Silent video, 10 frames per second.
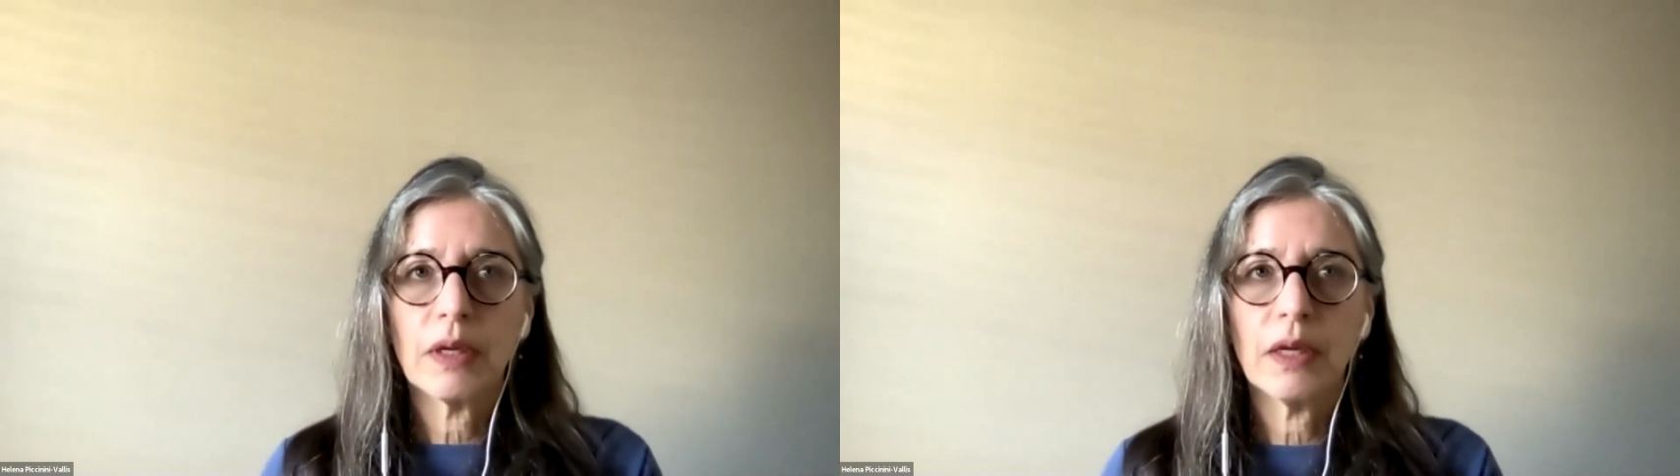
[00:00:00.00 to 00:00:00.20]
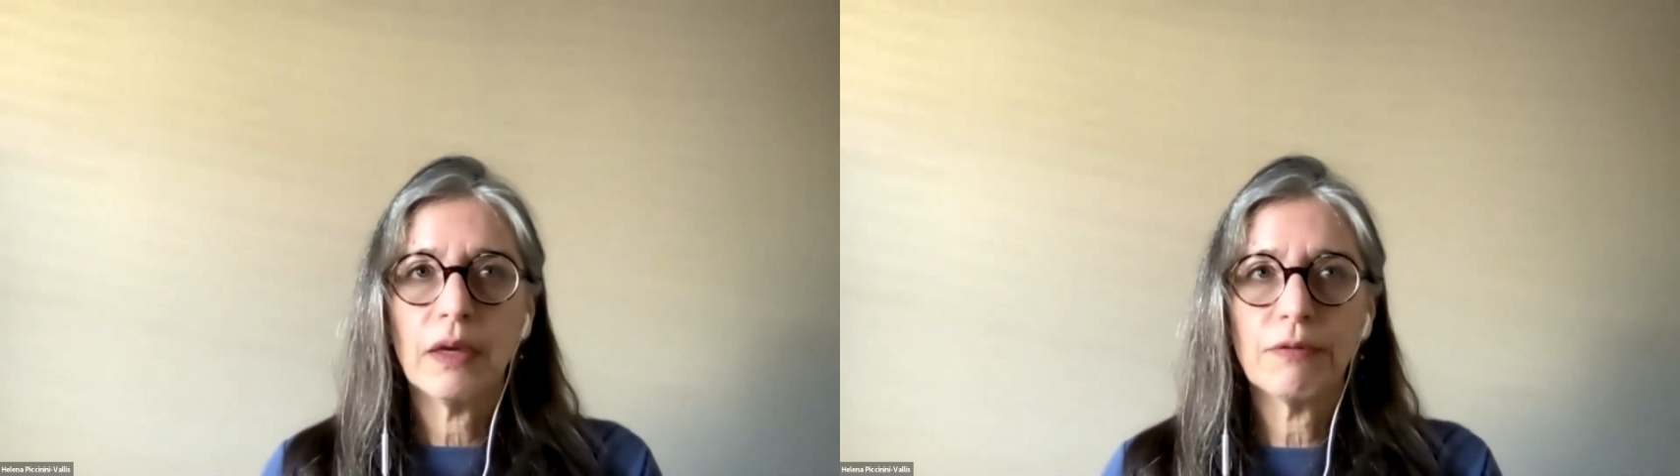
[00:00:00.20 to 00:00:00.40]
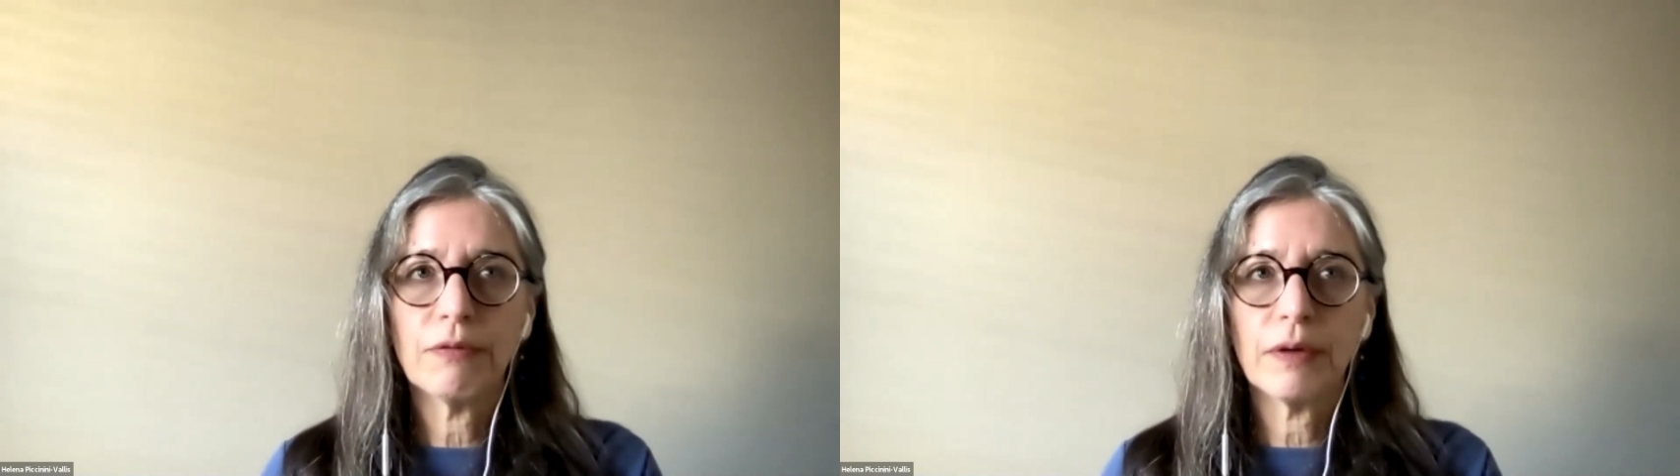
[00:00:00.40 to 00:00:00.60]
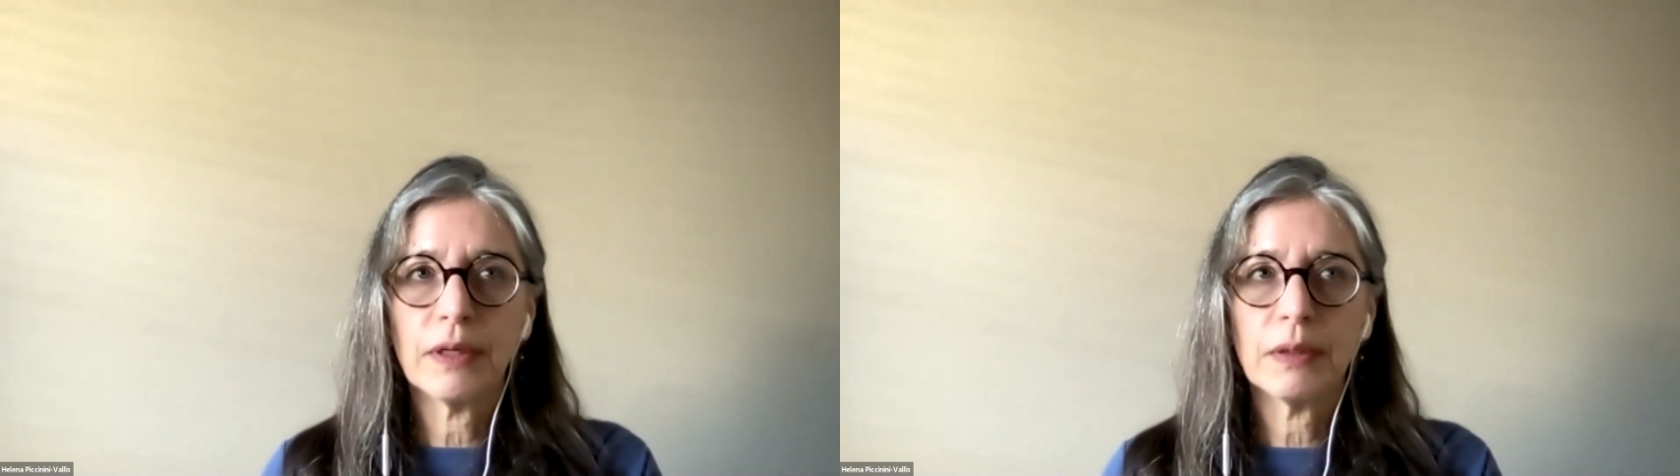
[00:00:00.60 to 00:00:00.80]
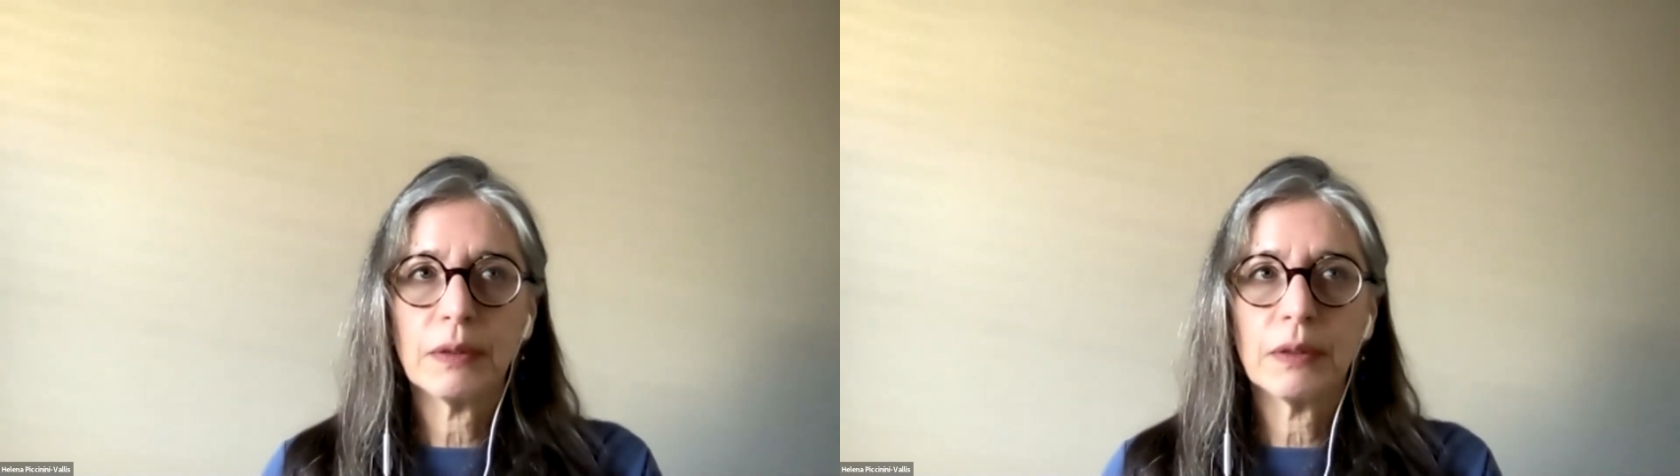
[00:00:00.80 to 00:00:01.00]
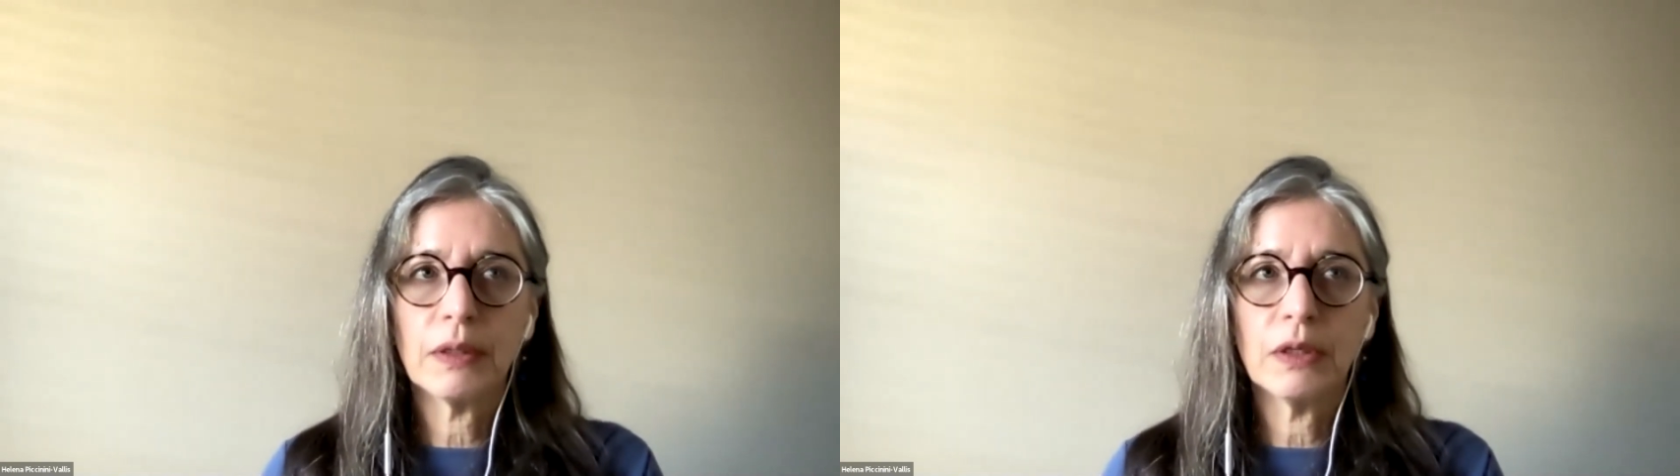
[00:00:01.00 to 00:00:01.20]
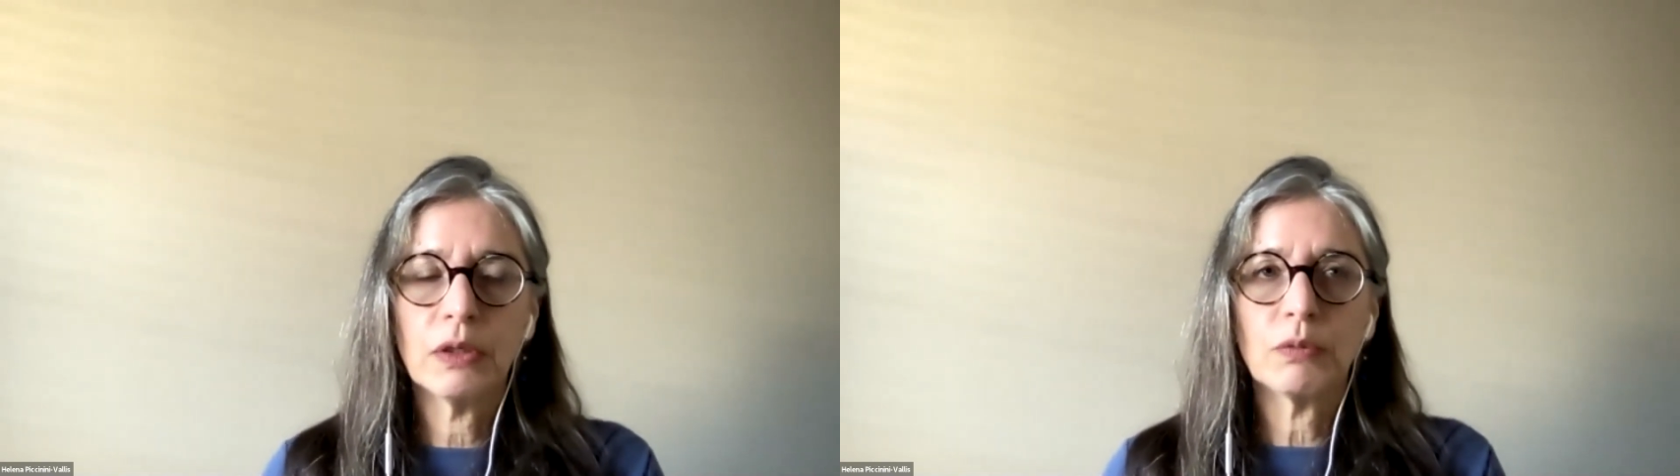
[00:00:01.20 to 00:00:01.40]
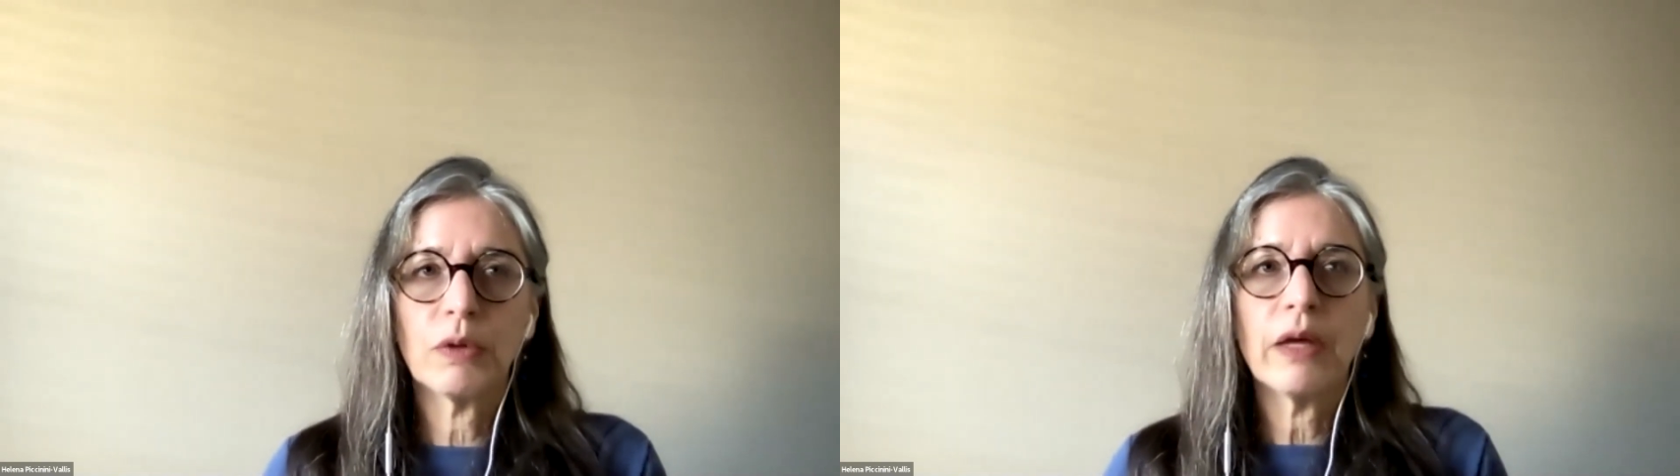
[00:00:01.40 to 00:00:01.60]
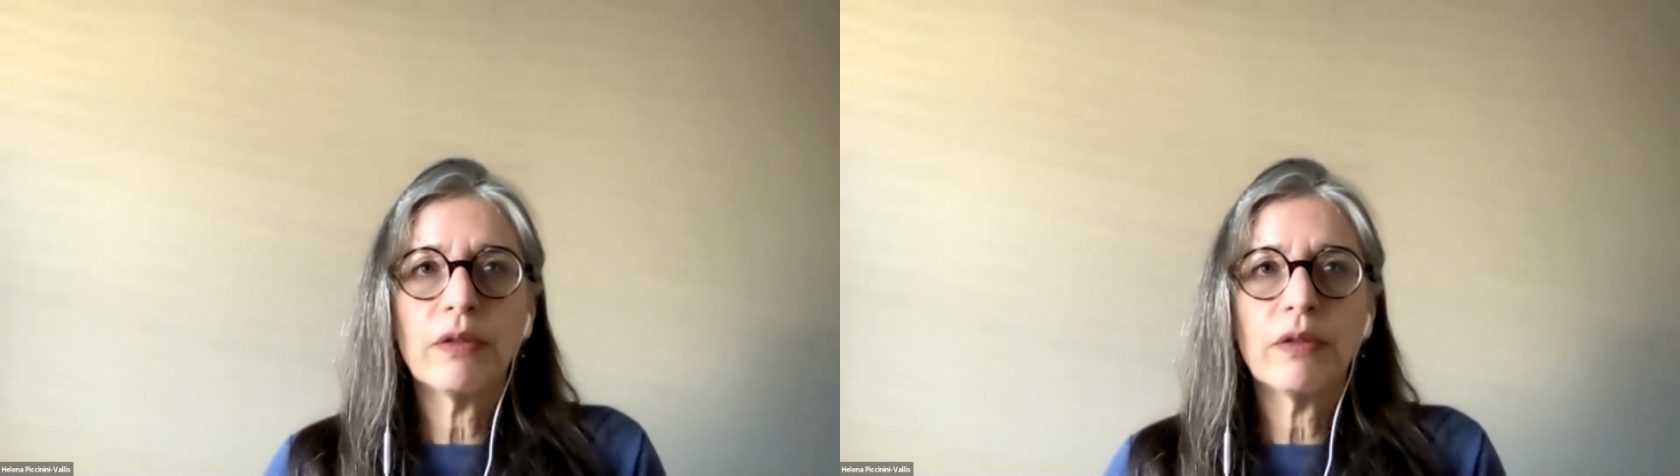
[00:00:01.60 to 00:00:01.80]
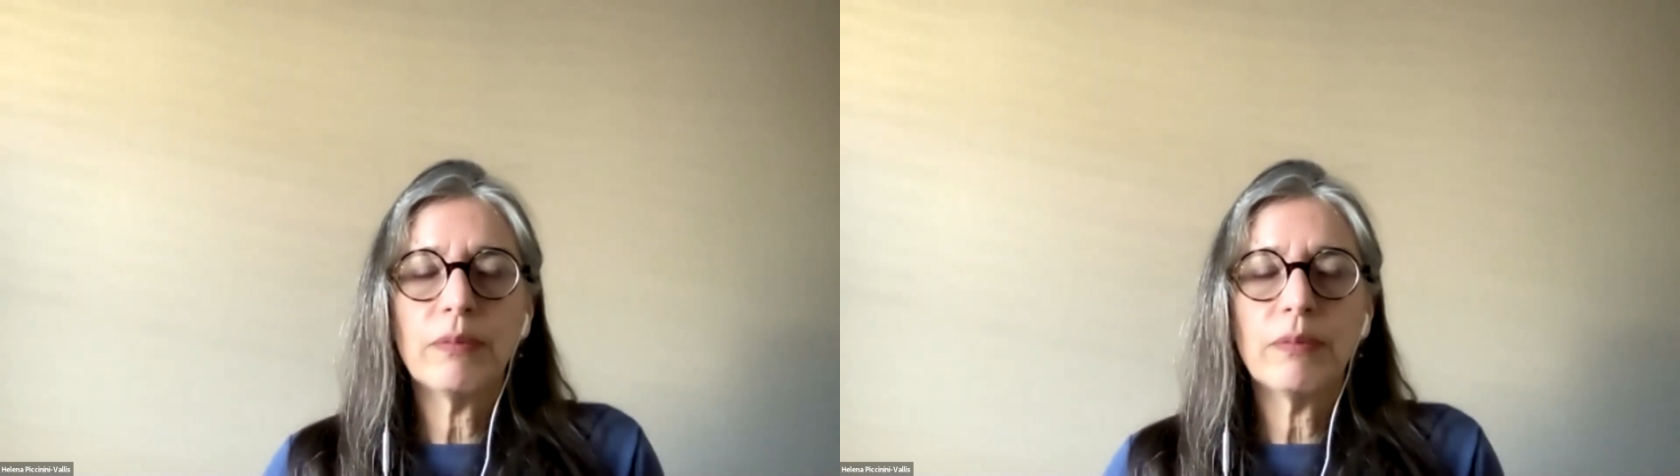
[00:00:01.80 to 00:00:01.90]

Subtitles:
if healthy